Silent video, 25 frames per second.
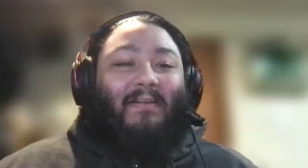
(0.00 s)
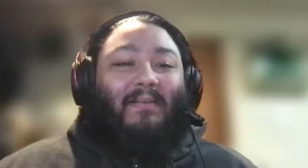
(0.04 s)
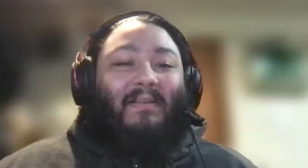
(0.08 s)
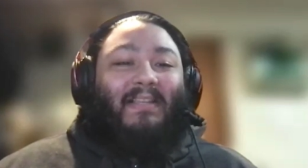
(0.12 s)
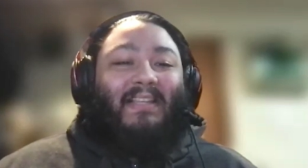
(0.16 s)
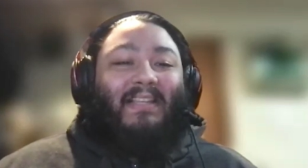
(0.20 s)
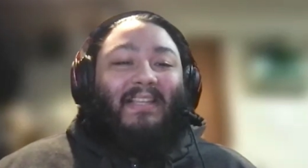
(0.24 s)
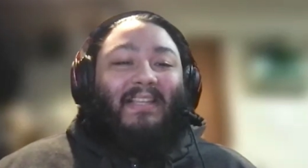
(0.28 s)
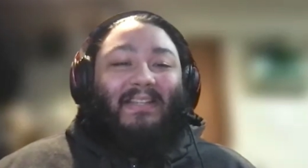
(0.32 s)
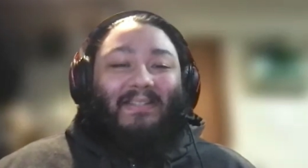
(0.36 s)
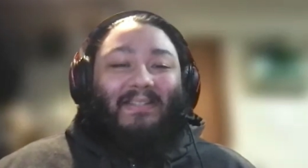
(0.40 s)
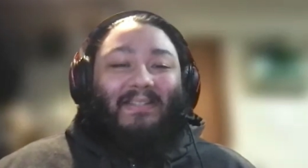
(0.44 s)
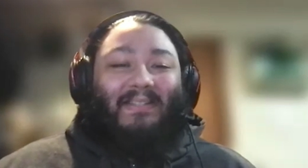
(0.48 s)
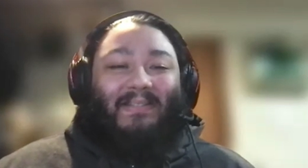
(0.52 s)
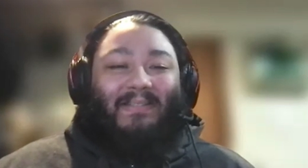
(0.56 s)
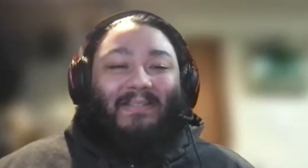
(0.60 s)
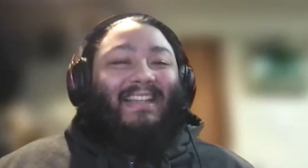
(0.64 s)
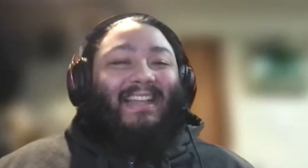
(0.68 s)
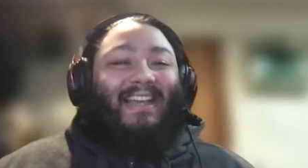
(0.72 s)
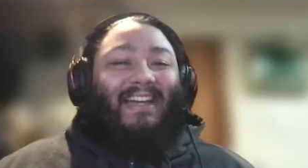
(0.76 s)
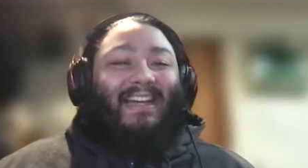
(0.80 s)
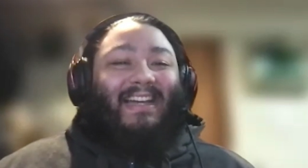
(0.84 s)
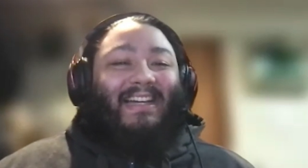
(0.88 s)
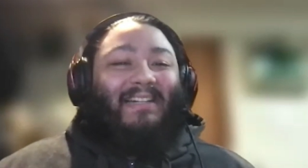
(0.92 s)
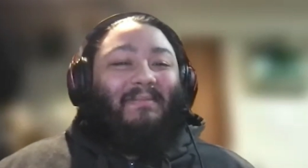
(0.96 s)
so
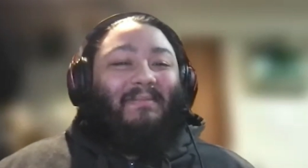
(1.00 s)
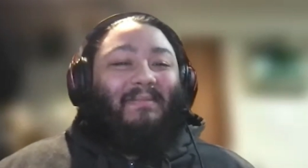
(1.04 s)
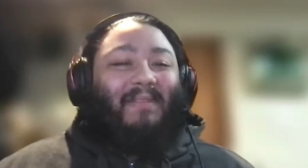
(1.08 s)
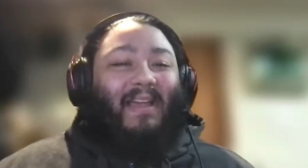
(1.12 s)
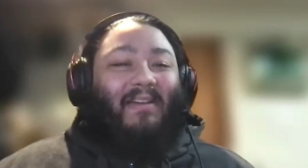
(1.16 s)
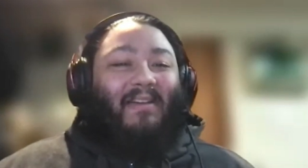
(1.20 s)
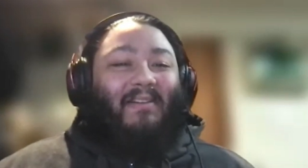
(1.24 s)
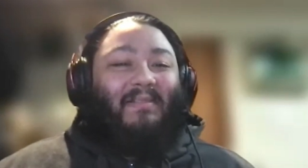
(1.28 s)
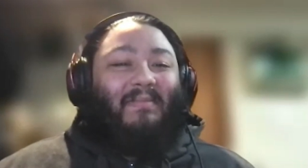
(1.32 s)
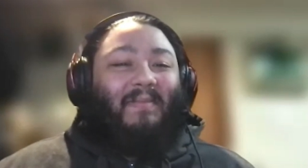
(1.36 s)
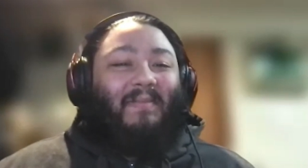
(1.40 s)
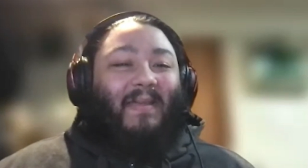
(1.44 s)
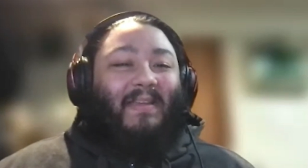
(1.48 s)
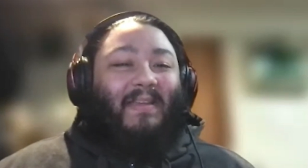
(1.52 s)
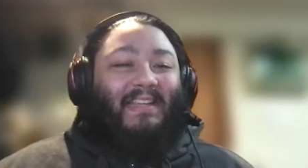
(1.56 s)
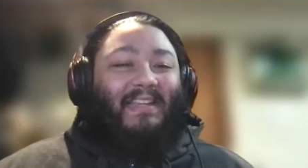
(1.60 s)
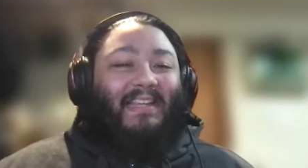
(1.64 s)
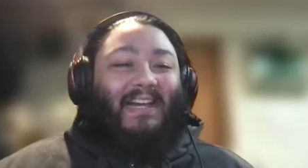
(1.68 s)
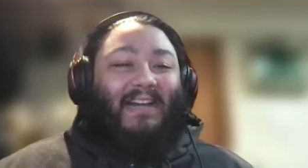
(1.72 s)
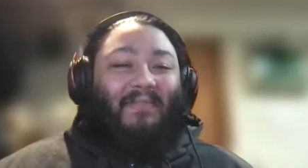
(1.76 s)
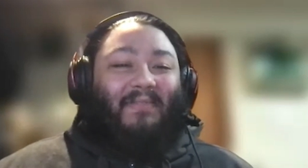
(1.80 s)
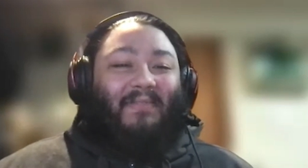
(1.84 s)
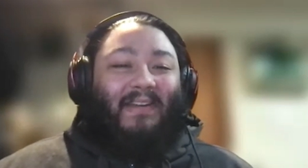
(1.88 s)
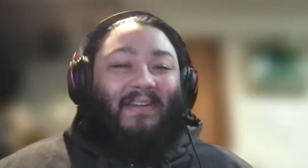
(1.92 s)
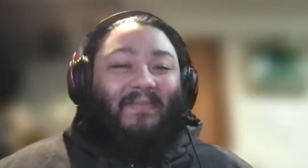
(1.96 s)
I was basically
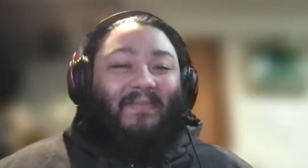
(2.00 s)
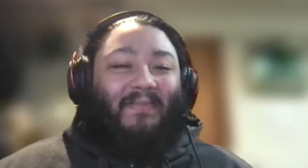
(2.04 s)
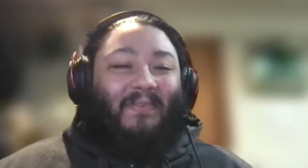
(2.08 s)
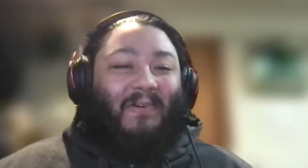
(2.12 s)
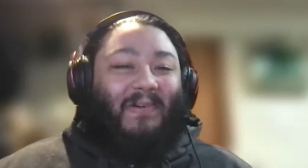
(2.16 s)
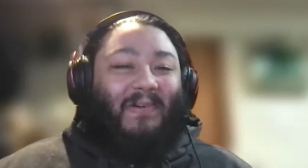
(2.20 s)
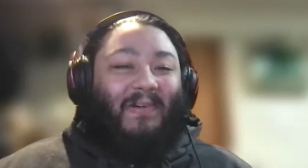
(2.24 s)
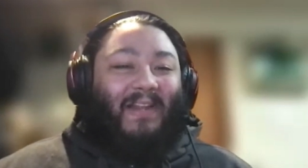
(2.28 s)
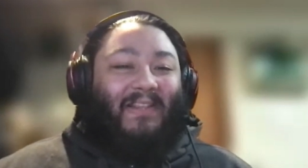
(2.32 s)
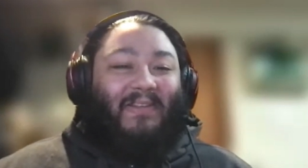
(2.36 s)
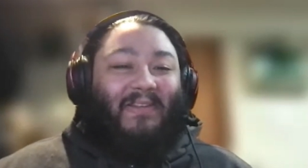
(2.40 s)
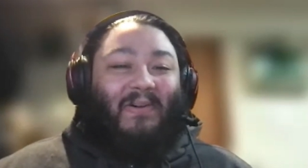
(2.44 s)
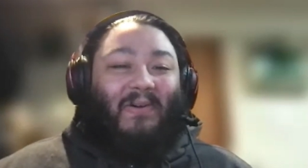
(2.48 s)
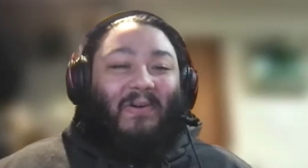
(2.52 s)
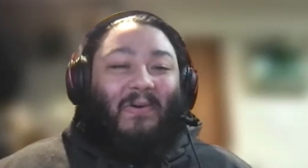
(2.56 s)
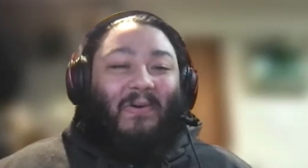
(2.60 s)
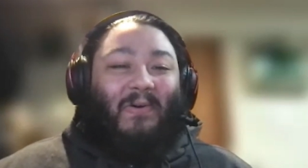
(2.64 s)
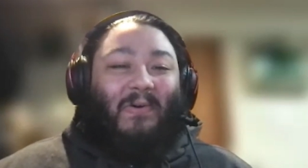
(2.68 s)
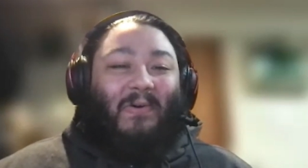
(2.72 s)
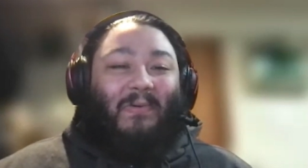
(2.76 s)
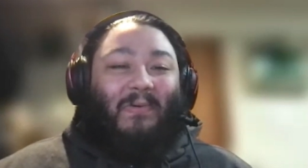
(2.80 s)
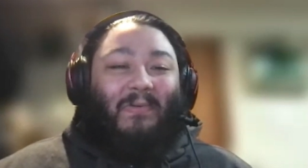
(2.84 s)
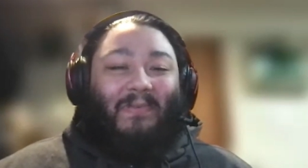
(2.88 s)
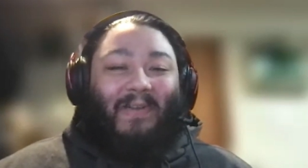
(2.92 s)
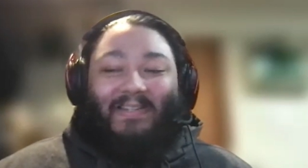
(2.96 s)
covering for like the
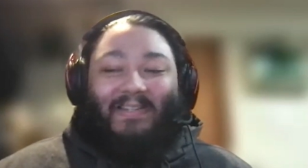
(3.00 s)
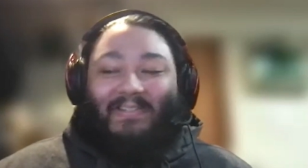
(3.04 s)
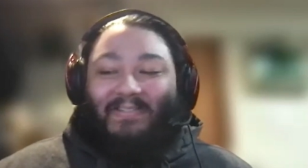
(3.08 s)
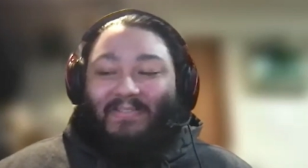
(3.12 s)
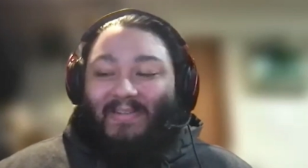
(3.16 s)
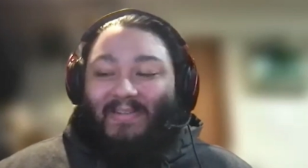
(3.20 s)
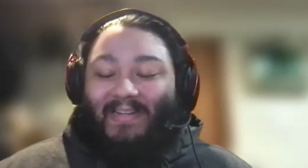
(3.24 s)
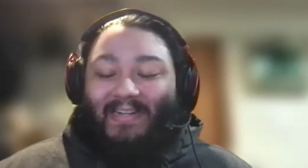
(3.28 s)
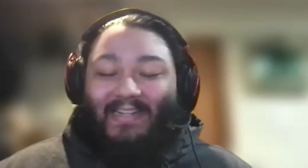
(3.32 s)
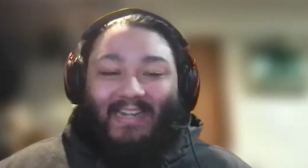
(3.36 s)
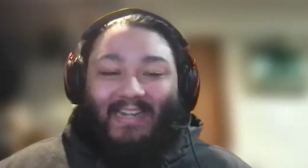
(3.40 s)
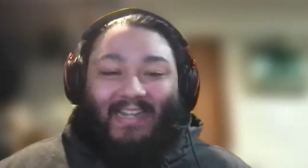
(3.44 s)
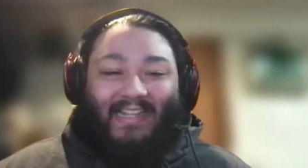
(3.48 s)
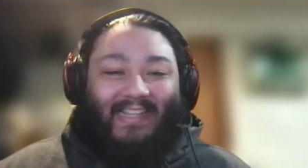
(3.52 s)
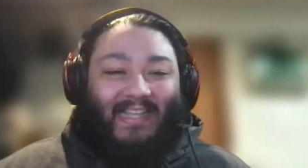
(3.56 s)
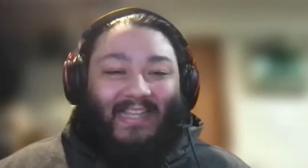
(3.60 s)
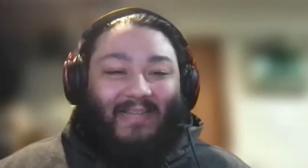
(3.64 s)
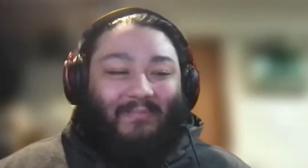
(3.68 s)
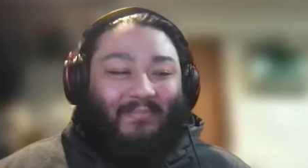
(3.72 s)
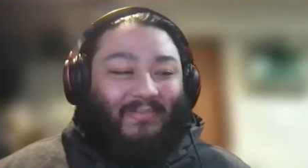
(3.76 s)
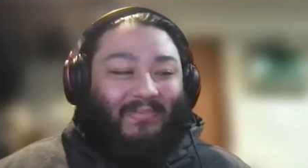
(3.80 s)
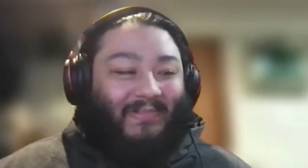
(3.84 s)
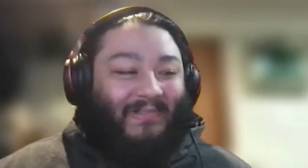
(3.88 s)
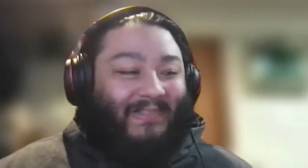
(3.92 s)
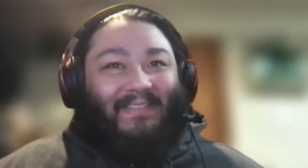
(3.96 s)
whole restaurant at that
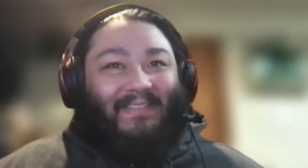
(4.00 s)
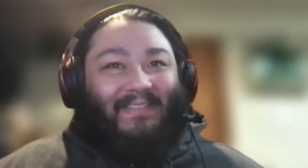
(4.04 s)
point.